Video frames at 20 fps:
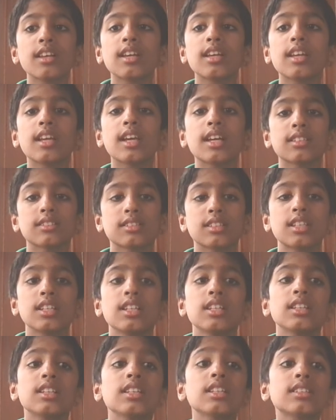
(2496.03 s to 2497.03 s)
yes,
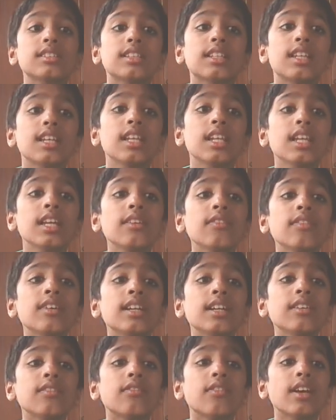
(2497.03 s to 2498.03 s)
this
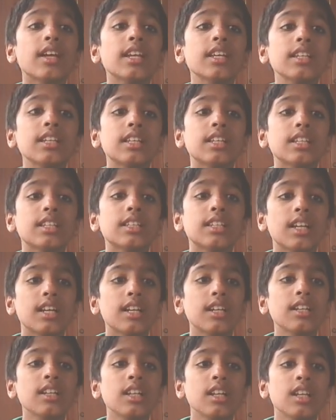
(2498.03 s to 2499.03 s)
gillyweed when
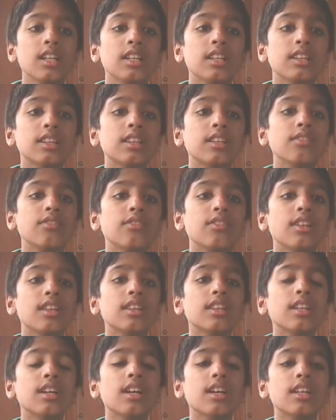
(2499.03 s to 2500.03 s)
eaten,
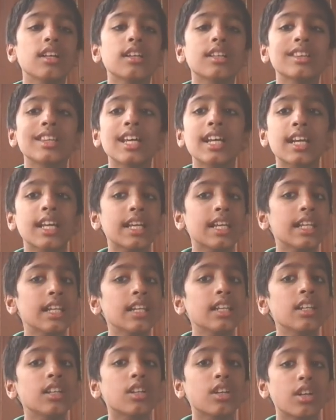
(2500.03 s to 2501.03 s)

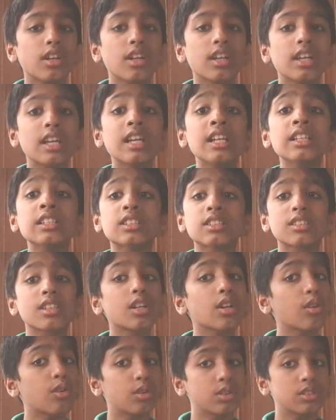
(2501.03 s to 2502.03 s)
the gills
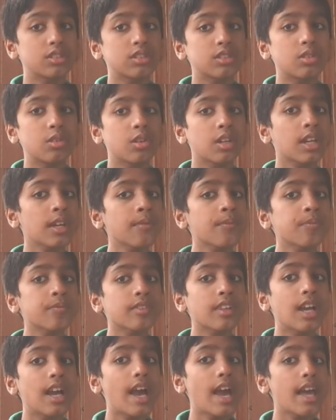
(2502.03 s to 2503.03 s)
grows, okay,
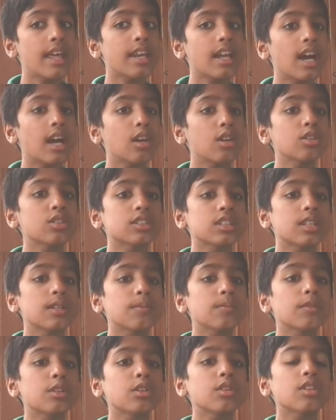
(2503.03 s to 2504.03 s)
and allows
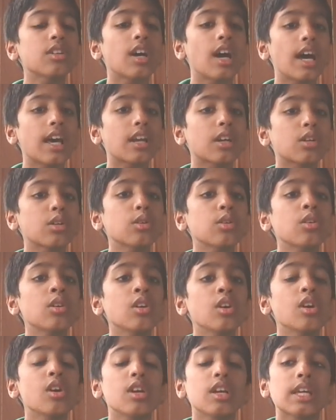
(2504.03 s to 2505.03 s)
him
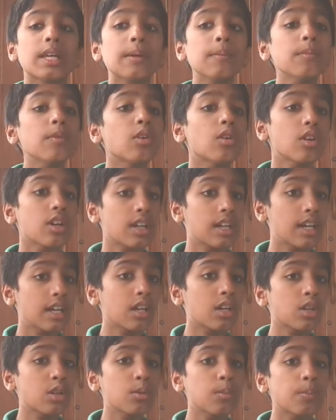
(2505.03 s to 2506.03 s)
or
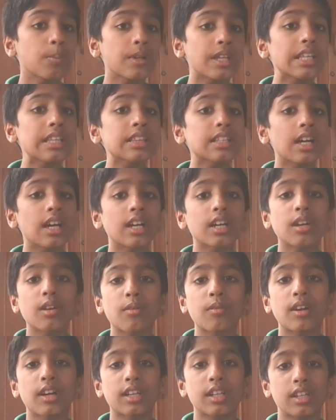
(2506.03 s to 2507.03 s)
her to breathe
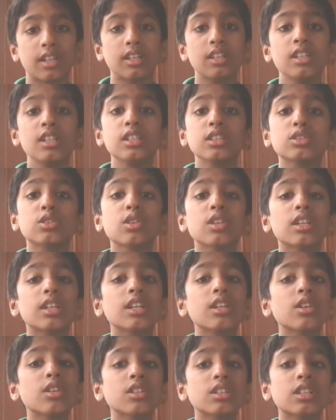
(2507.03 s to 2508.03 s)
underwater. So
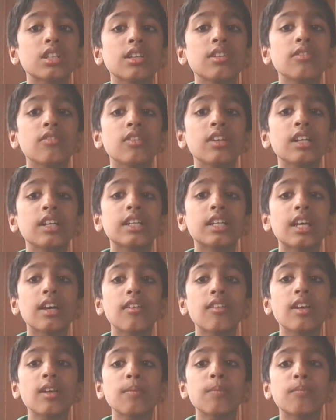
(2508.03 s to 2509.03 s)
he or she will
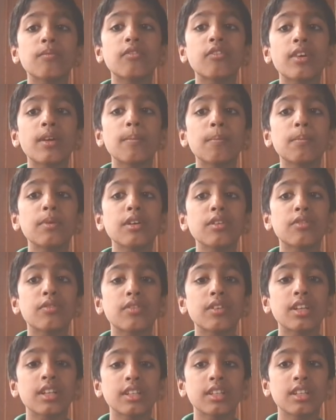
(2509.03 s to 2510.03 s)
develop webbed
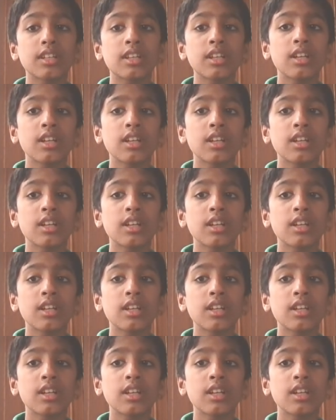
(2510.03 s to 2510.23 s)
feet